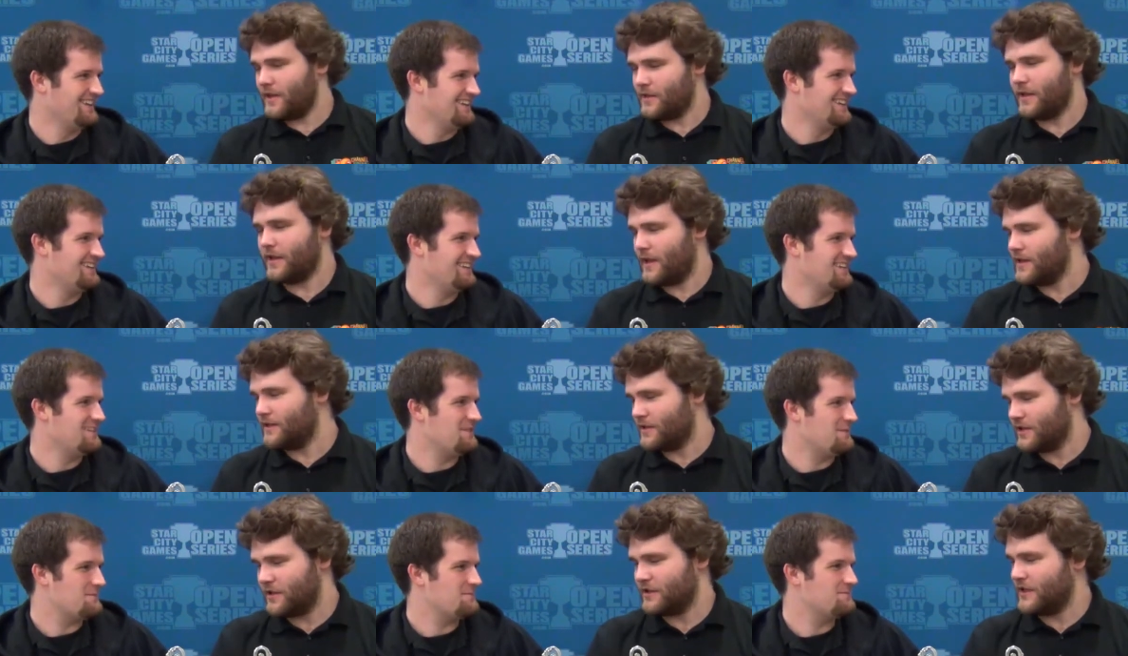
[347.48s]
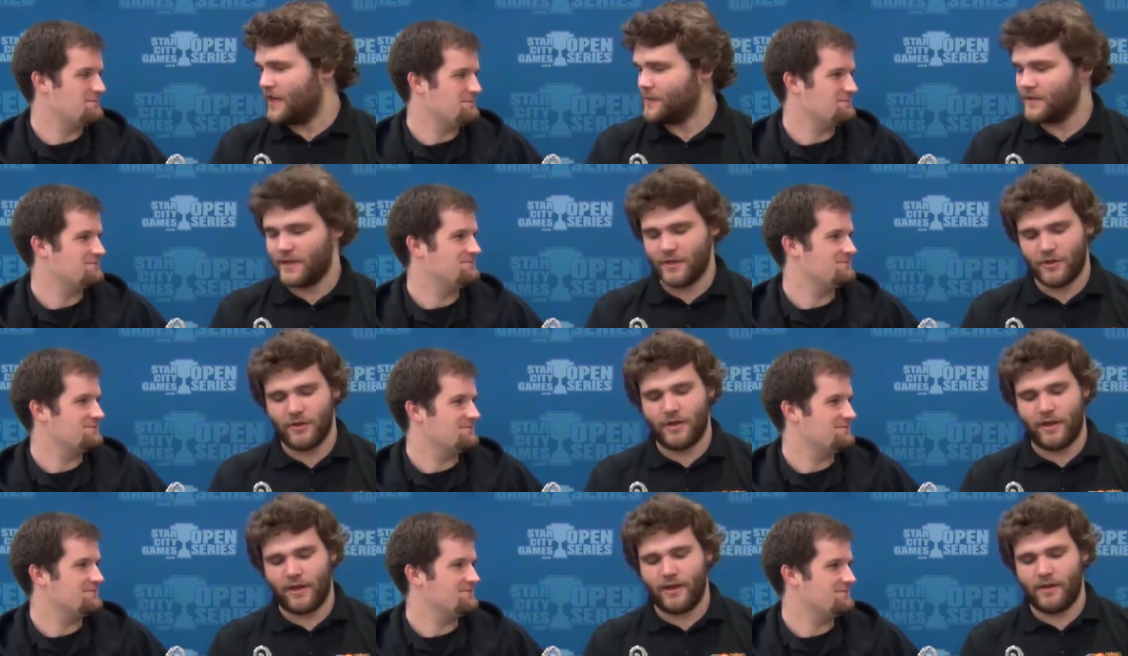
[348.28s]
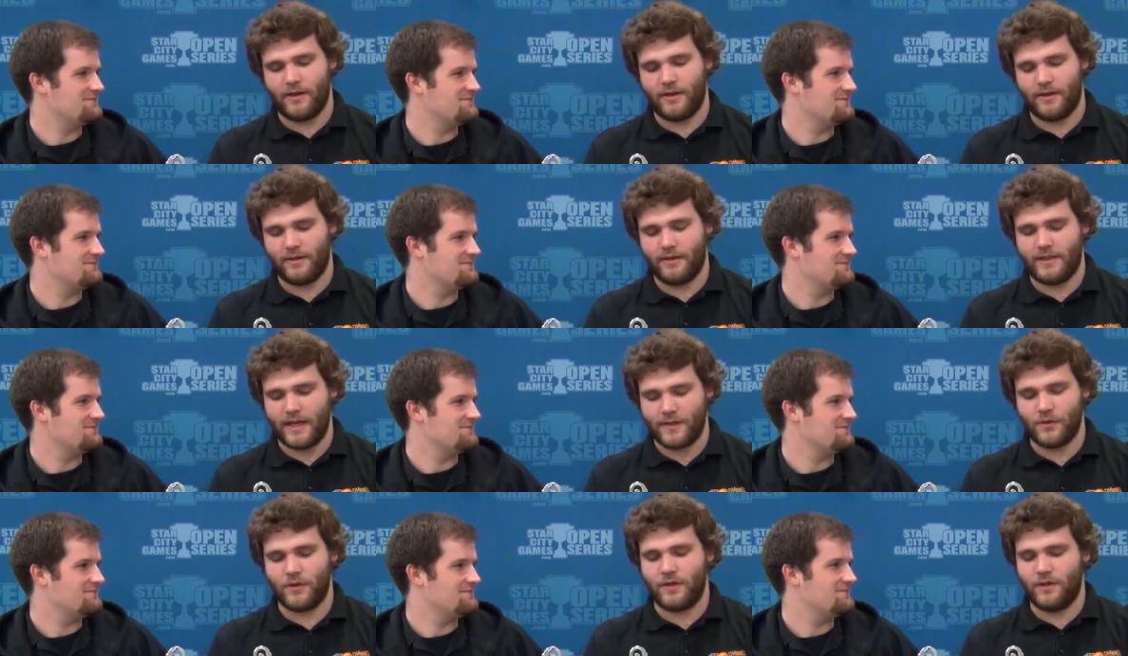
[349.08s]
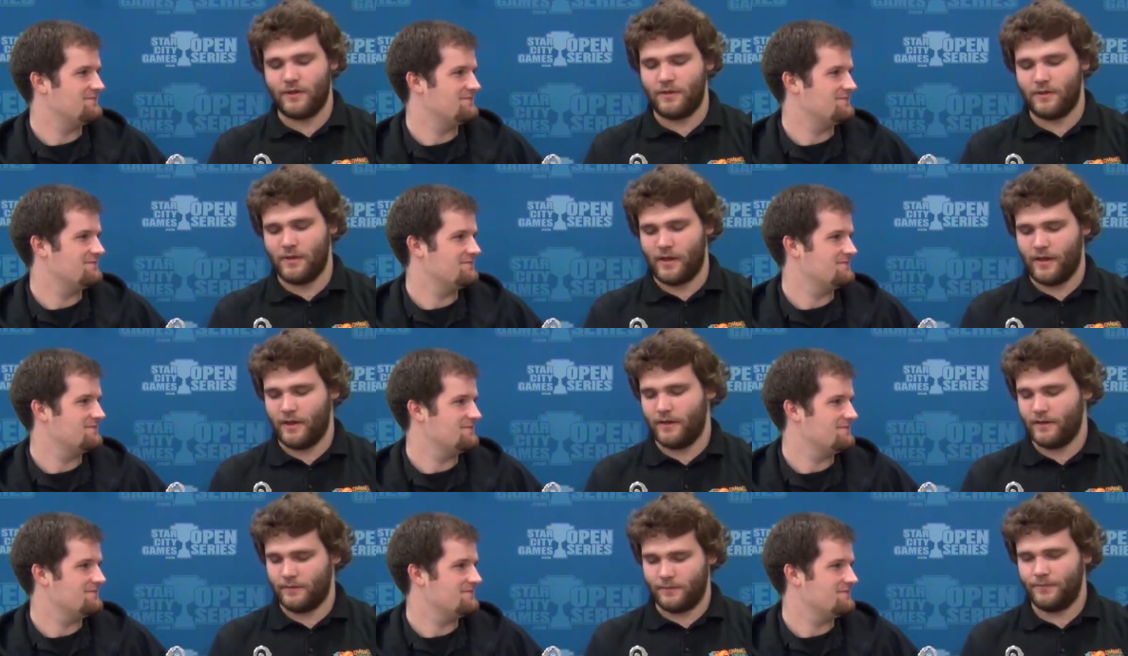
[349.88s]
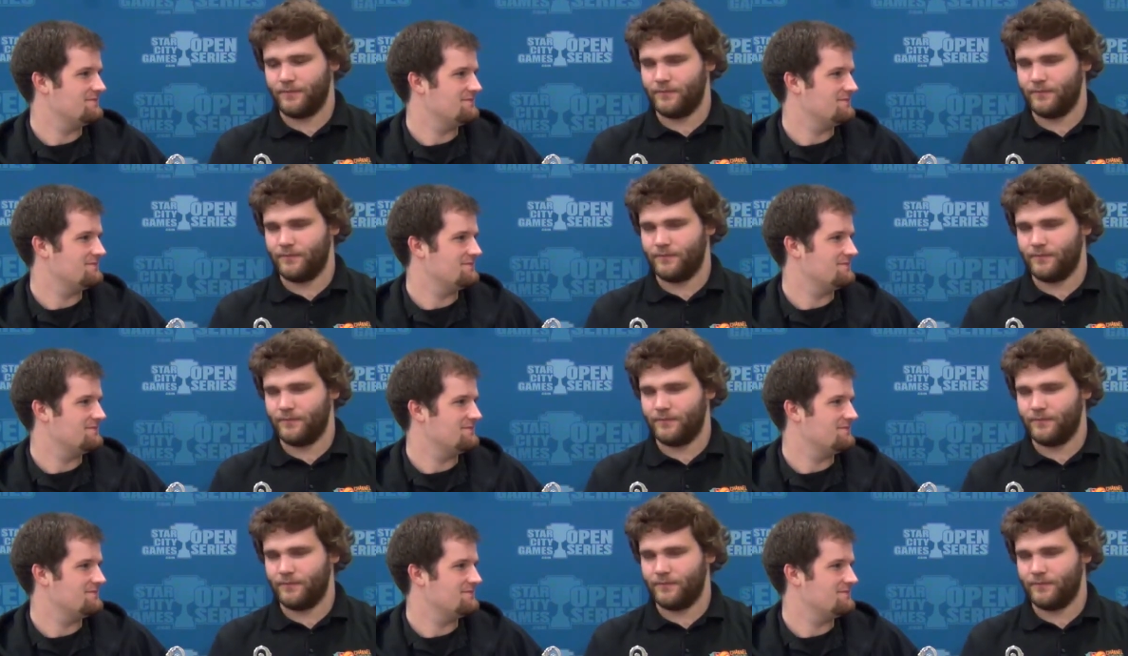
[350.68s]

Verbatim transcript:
Speaker 1: that, against Jerry Thompson. I, I uh, Tezzeret uh,